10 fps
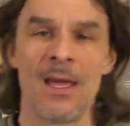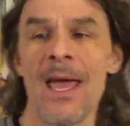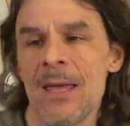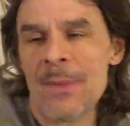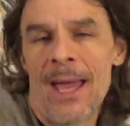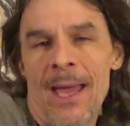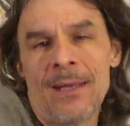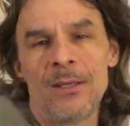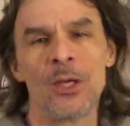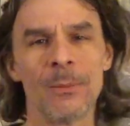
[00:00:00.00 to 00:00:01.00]
"Hey
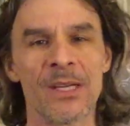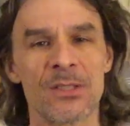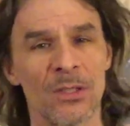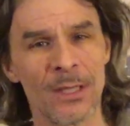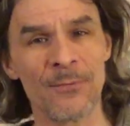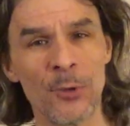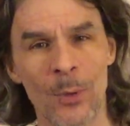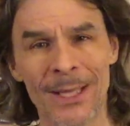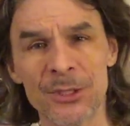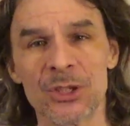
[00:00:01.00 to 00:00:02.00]
man, you're Mr.
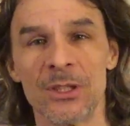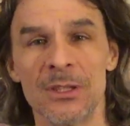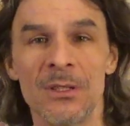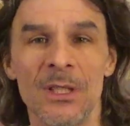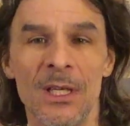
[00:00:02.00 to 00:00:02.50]
Influential.